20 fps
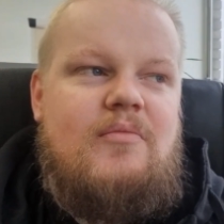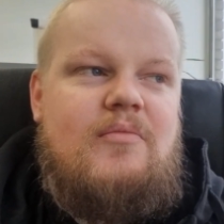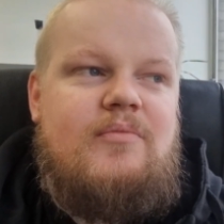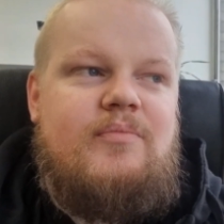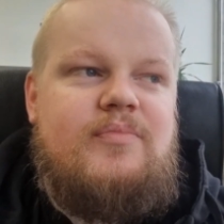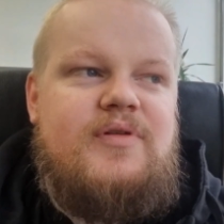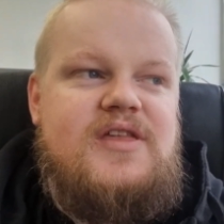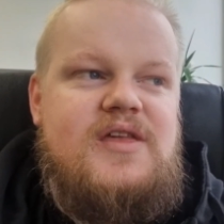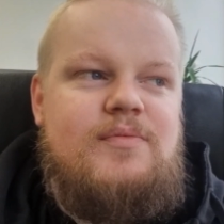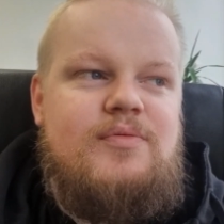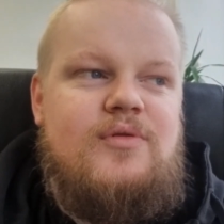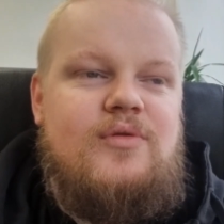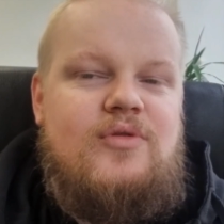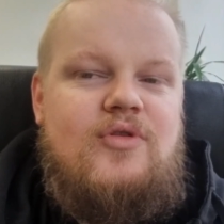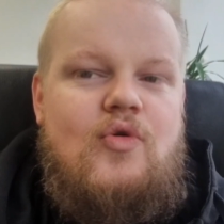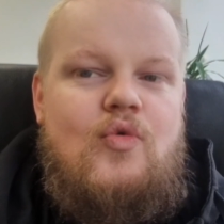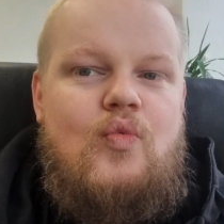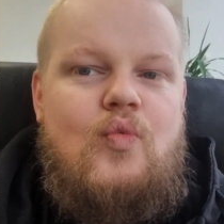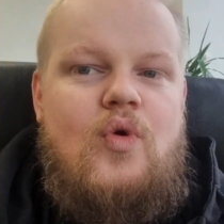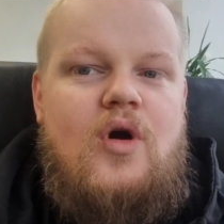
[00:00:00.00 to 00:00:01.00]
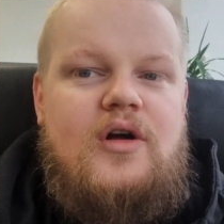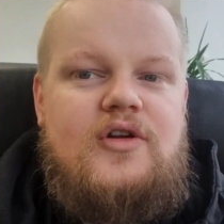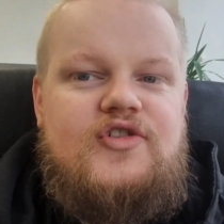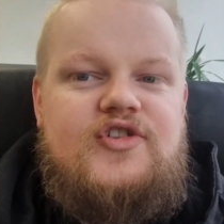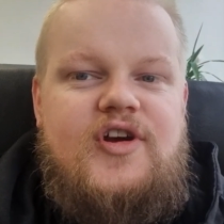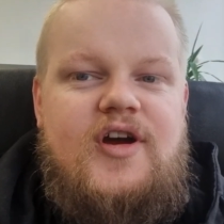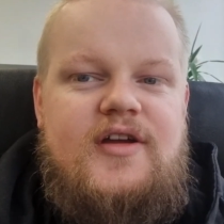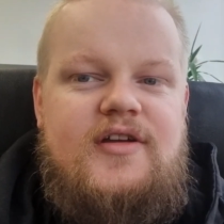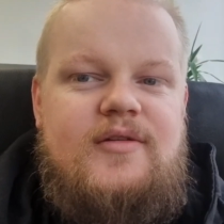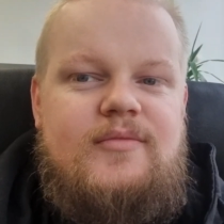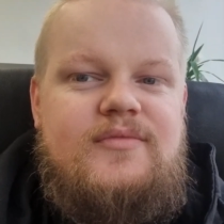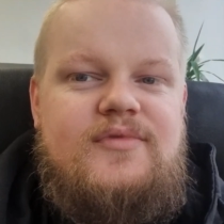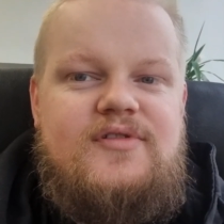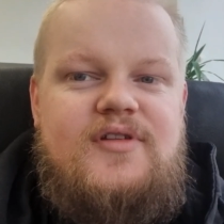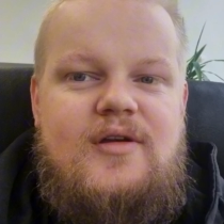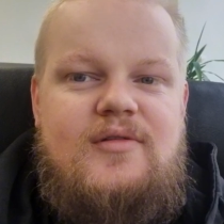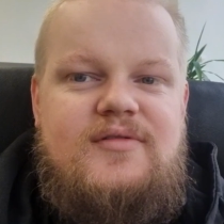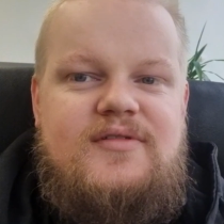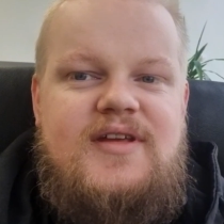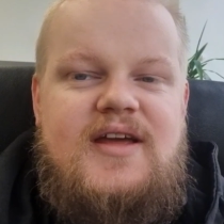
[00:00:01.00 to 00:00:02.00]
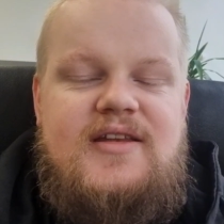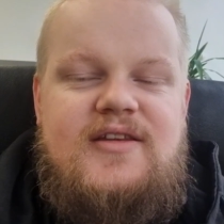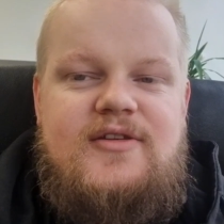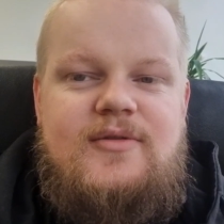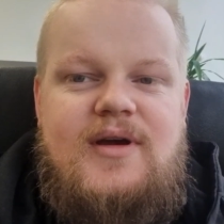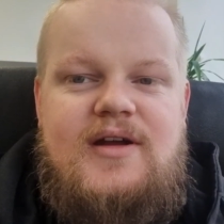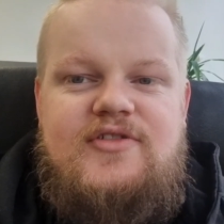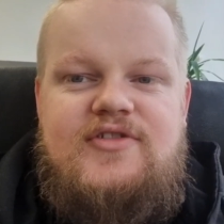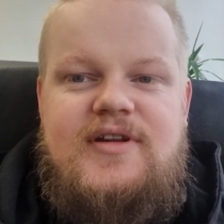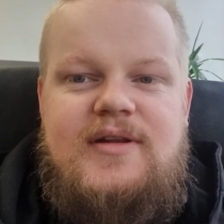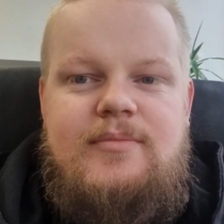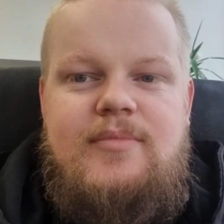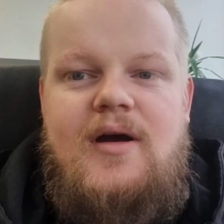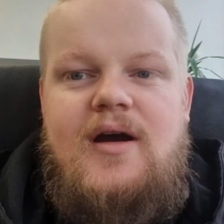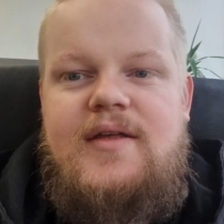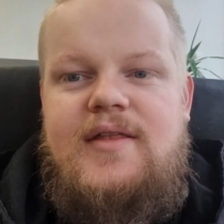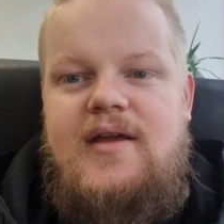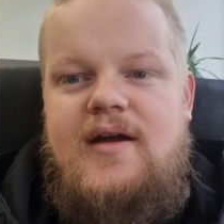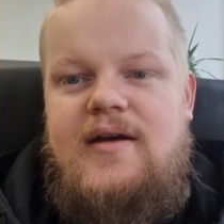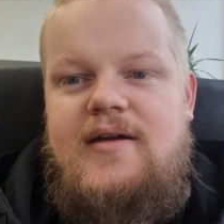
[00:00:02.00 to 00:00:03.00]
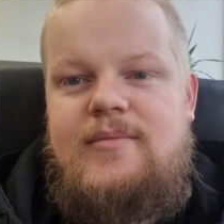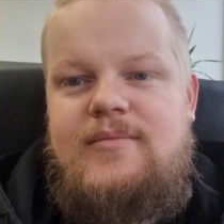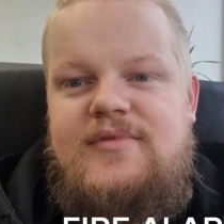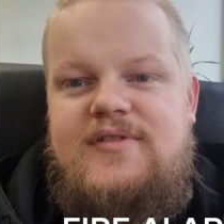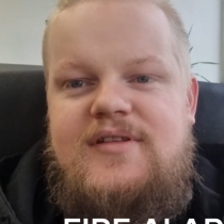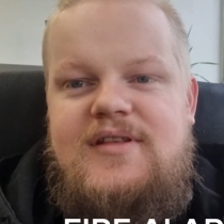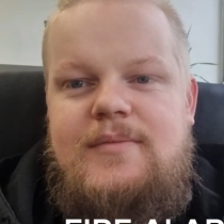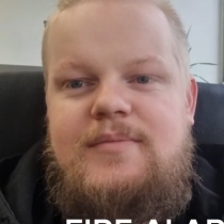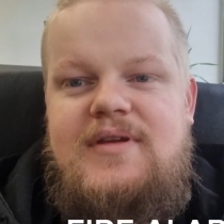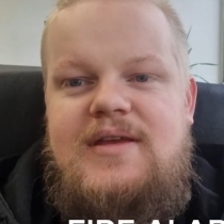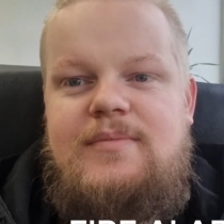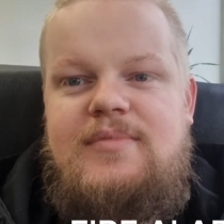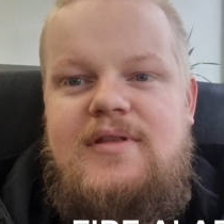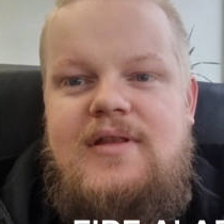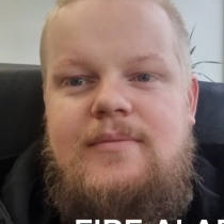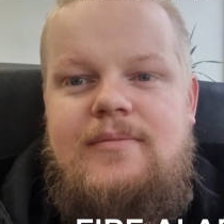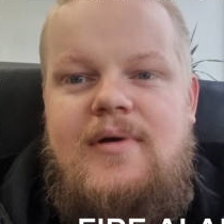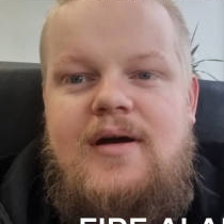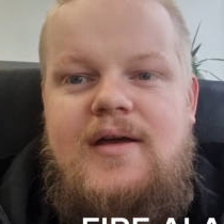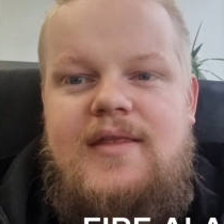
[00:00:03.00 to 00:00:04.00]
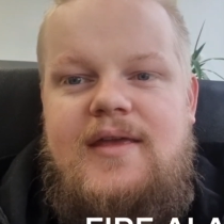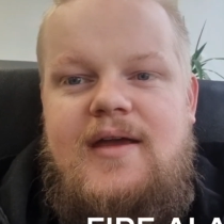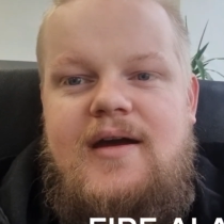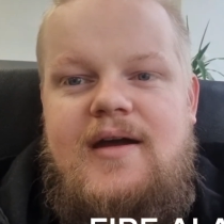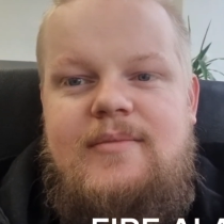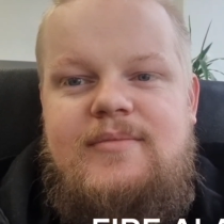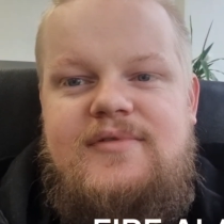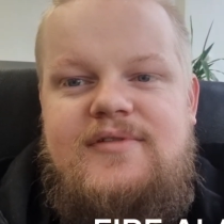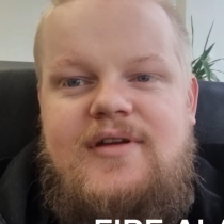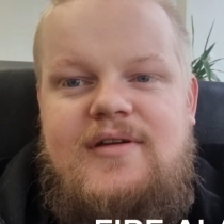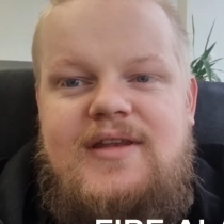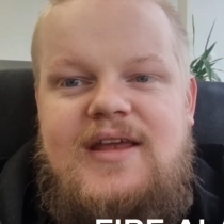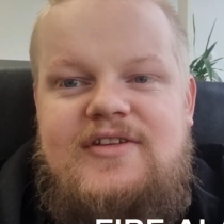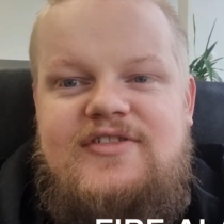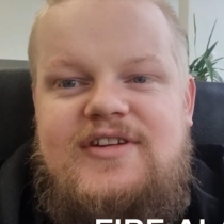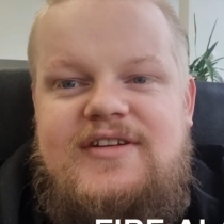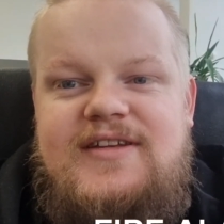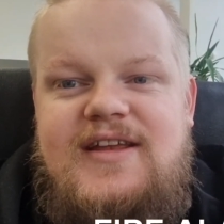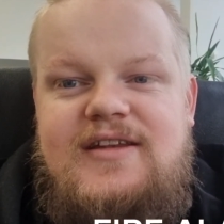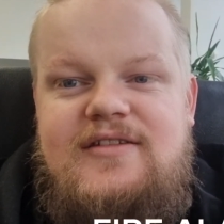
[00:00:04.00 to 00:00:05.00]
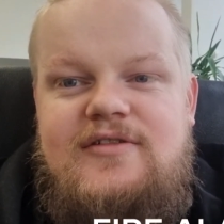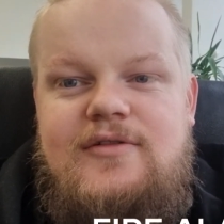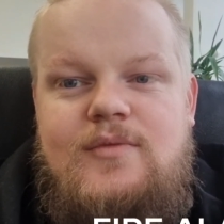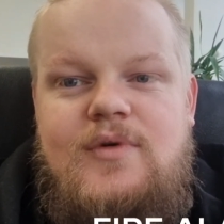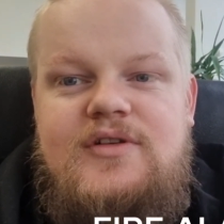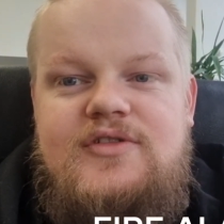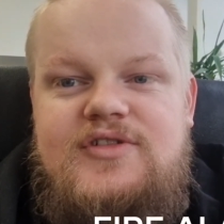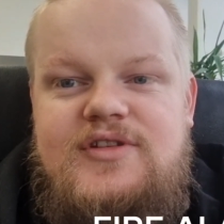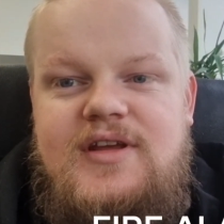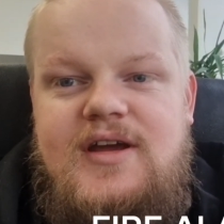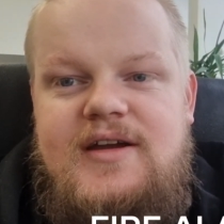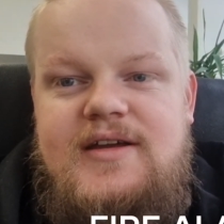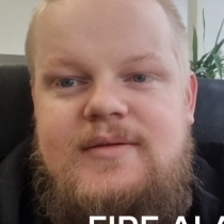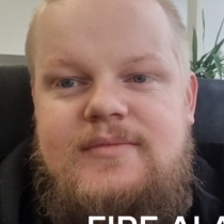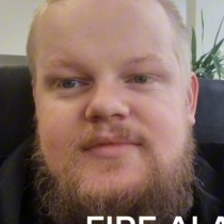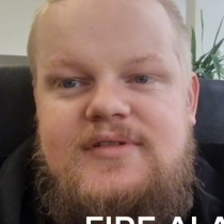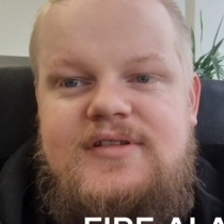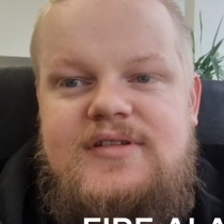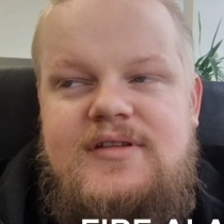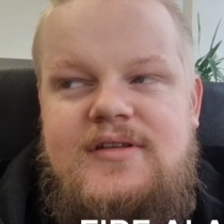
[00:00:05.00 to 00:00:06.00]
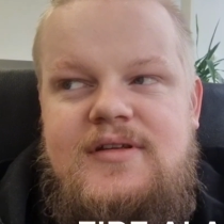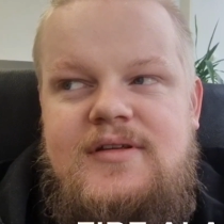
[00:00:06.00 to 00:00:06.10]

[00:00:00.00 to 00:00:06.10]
People that watch items don't tend to actually buy the items, and the people that buy the items don't actually tend to watch the items.